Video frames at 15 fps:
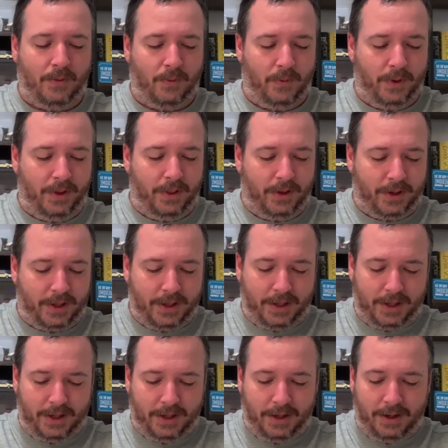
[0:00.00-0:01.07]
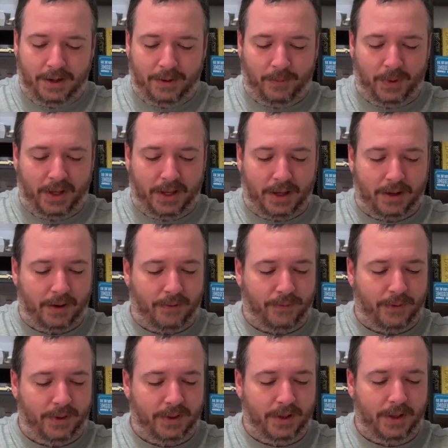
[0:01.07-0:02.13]
We look at here and we got our
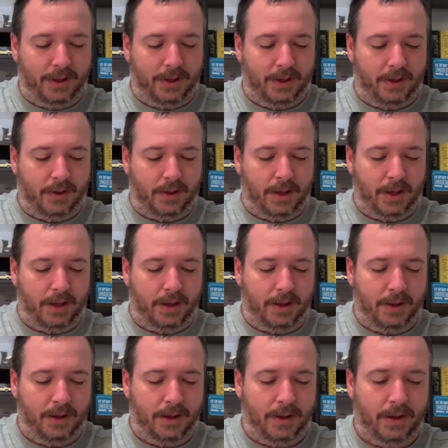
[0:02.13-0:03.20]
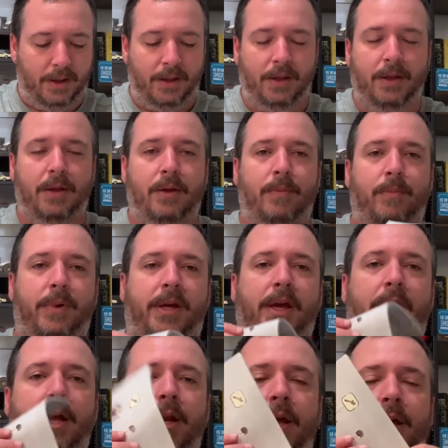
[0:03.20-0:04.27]
friendly little
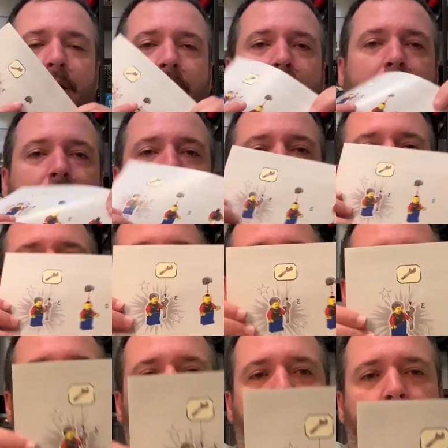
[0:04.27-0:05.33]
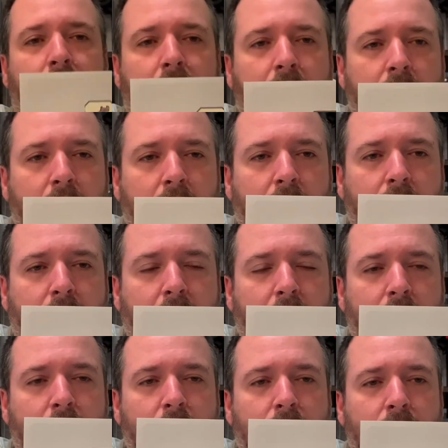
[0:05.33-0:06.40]
mechanic
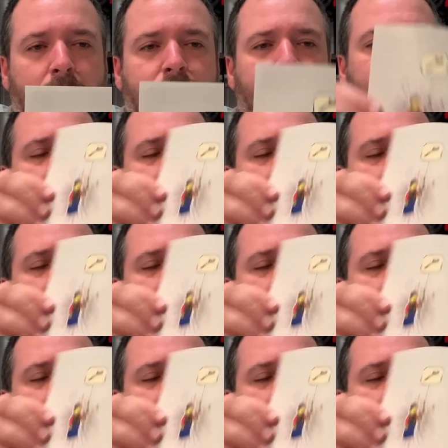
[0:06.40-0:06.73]
Hellcat owner.